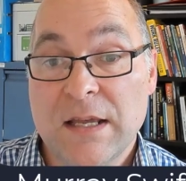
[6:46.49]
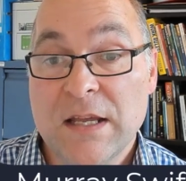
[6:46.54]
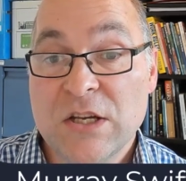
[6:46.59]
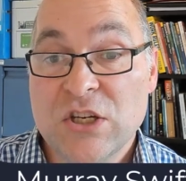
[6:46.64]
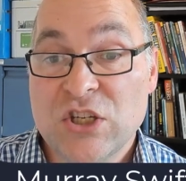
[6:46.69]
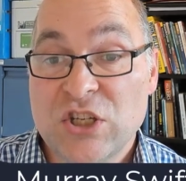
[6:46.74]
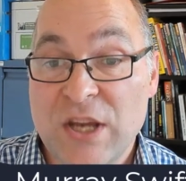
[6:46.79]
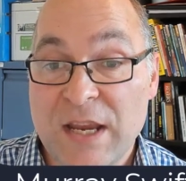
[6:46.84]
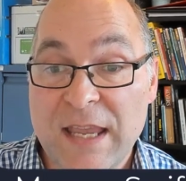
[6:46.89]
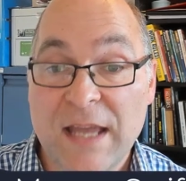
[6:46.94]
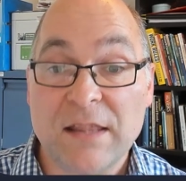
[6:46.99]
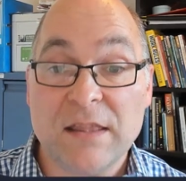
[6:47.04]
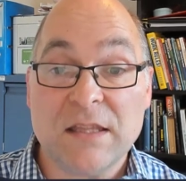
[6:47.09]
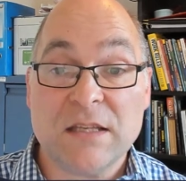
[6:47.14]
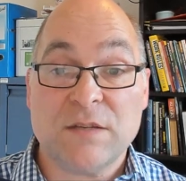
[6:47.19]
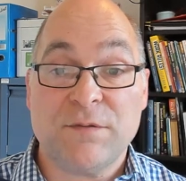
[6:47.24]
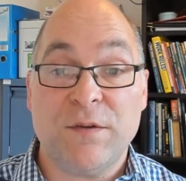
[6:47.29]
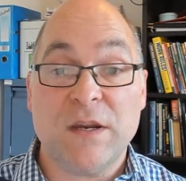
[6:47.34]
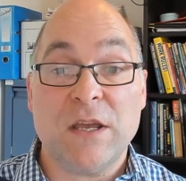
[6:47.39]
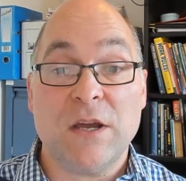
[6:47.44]
Check out
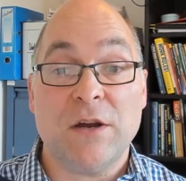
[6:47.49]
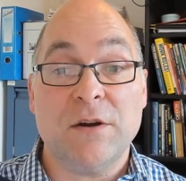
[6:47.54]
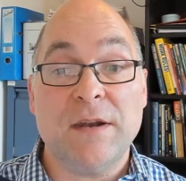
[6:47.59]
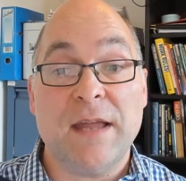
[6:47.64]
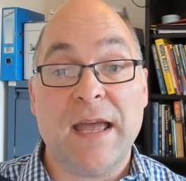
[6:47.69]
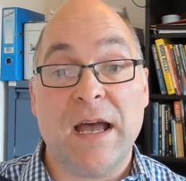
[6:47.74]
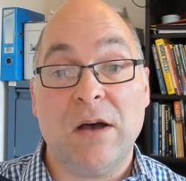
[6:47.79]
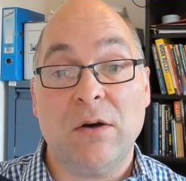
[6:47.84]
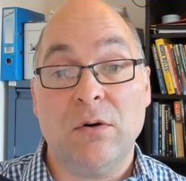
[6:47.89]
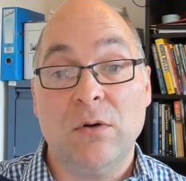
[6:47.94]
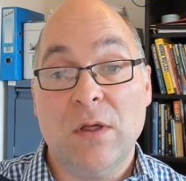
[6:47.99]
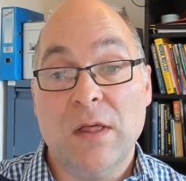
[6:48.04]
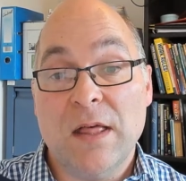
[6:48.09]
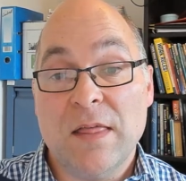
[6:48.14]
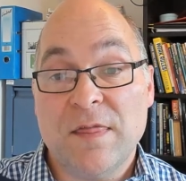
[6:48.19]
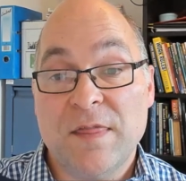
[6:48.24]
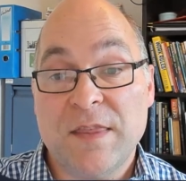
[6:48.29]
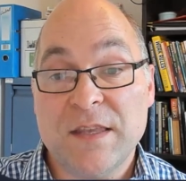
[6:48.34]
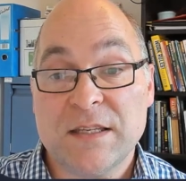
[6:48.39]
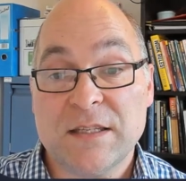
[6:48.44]
this video now.
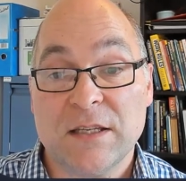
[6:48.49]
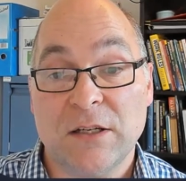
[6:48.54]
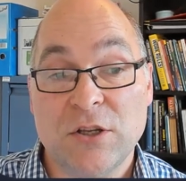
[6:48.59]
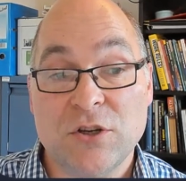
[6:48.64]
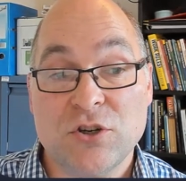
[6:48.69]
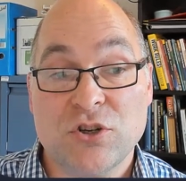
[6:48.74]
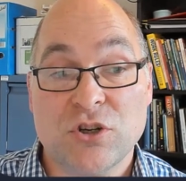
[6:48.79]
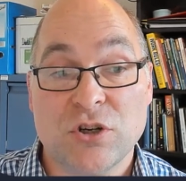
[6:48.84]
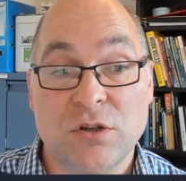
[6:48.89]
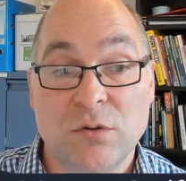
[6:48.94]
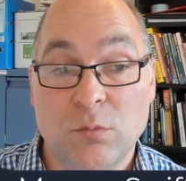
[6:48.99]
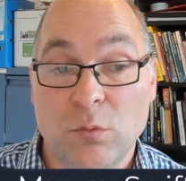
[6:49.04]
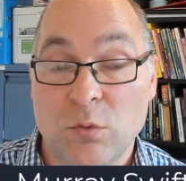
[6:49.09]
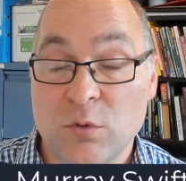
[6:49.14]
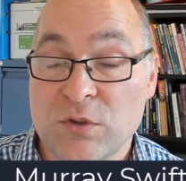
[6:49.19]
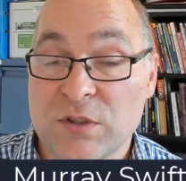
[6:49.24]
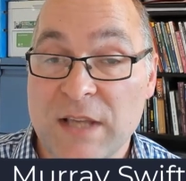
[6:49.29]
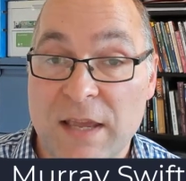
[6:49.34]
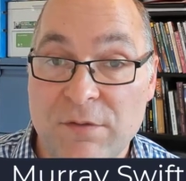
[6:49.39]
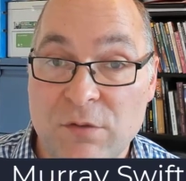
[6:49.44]
This solution will
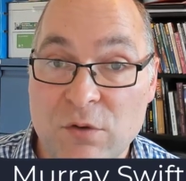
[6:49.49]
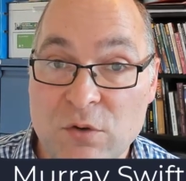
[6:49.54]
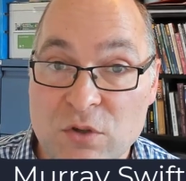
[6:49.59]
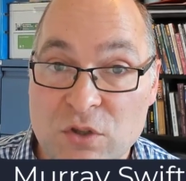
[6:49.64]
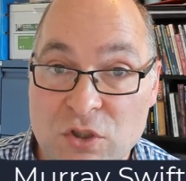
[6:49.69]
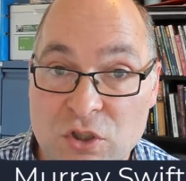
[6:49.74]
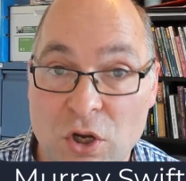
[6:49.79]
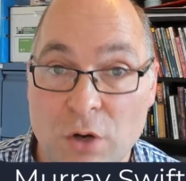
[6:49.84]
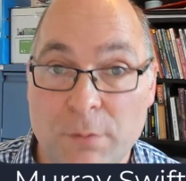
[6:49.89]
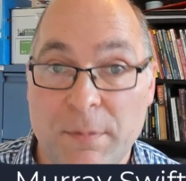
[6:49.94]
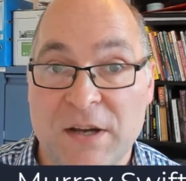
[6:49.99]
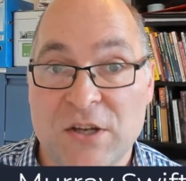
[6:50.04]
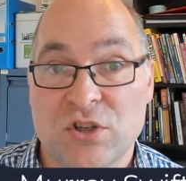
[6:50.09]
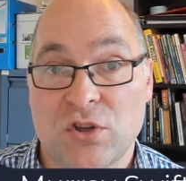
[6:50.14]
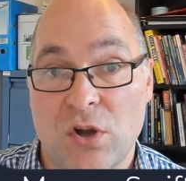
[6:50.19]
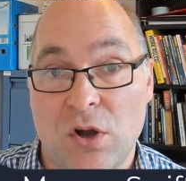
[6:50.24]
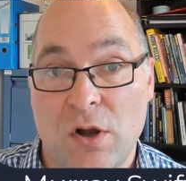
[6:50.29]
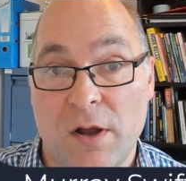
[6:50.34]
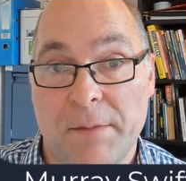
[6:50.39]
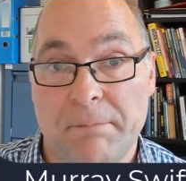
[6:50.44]
save you so much
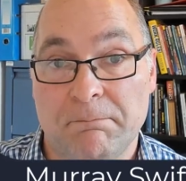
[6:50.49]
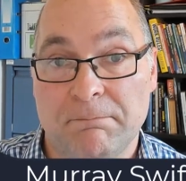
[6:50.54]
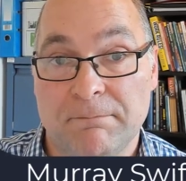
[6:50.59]
time.